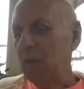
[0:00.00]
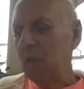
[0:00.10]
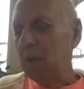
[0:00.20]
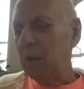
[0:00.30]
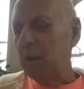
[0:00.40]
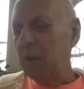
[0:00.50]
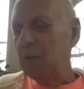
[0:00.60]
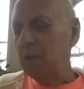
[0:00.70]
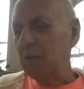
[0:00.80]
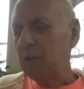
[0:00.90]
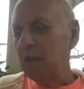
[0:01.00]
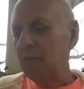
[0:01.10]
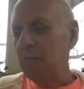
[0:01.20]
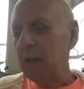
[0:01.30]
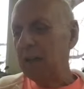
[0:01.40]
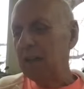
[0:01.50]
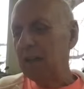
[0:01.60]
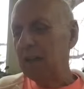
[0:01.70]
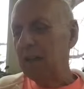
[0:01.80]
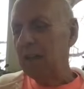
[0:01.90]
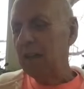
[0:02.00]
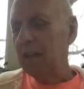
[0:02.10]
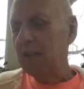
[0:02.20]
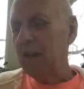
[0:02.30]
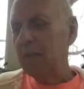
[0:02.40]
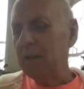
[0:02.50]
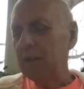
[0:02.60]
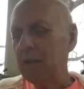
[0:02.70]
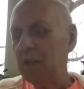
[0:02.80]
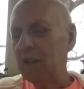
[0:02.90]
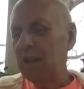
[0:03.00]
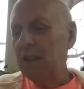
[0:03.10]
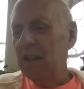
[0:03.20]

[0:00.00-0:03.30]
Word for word: with an uh, associate of mine in uh, our office, uh,